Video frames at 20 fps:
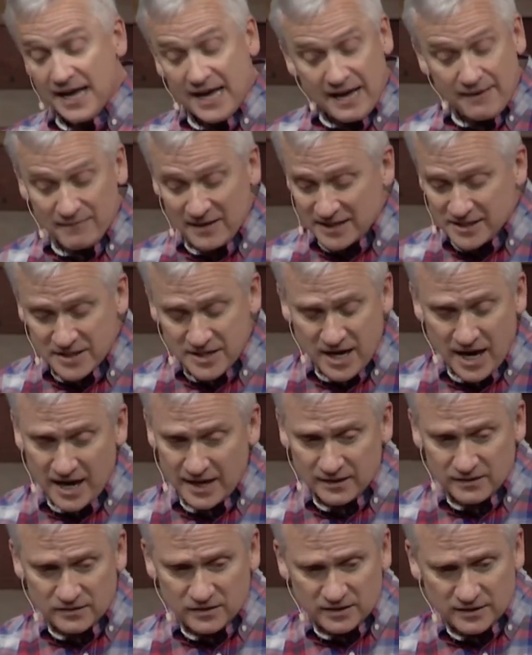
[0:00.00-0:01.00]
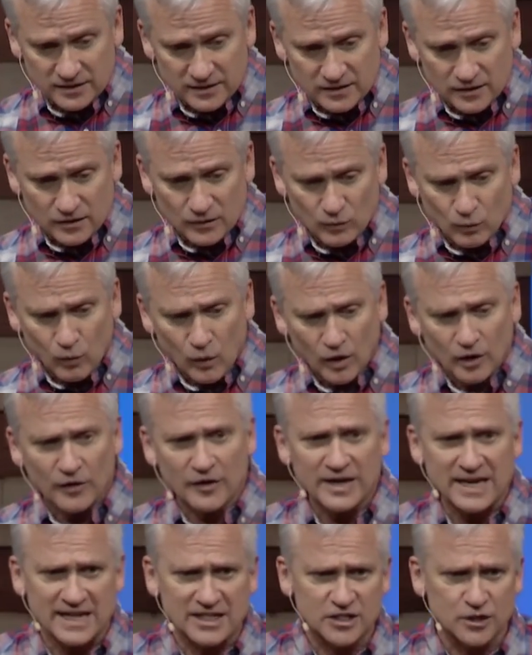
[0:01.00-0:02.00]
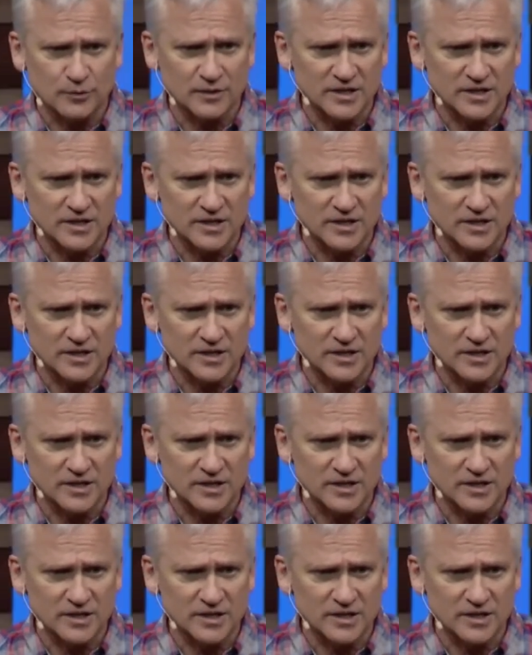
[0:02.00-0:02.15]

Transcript: and that's not worry as a